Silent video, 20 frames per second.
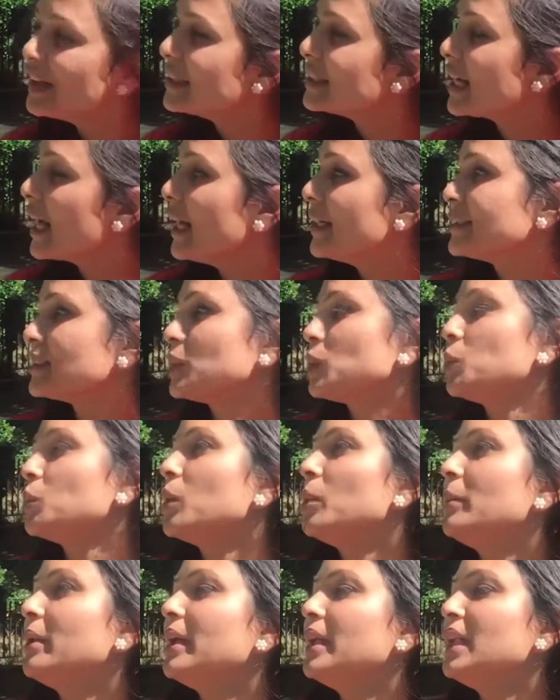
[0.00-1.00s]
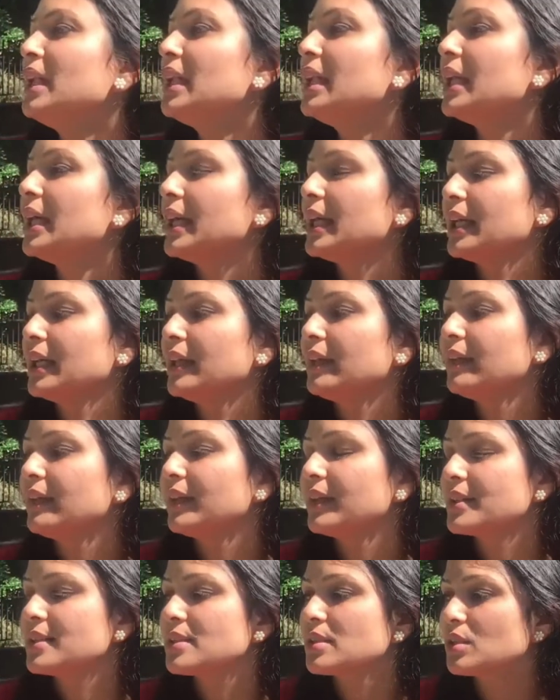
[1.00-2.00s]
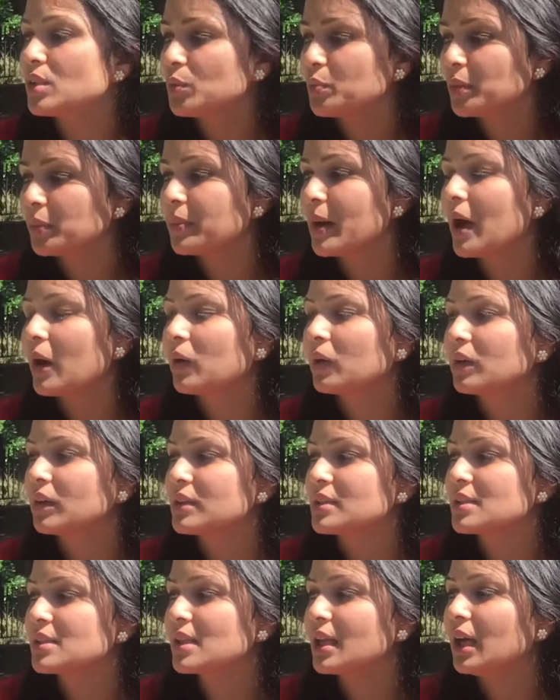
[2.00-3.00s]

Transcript: that as a woman, the superpowers